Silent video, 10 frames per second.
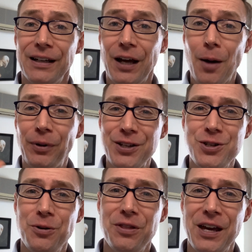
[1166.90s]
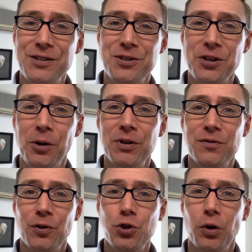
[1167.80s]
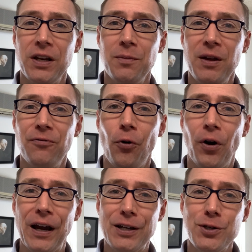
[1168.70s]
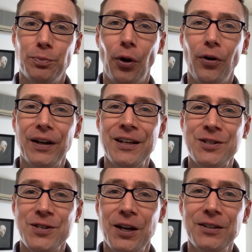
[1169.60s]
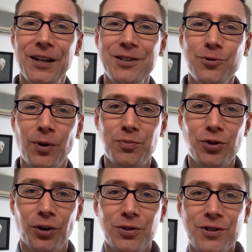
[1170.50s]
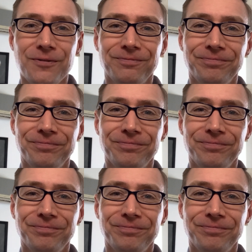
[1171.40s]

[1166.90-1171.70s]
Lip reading: God bless you, and thanks as always for joining me for Exploring Sunday Scriptures.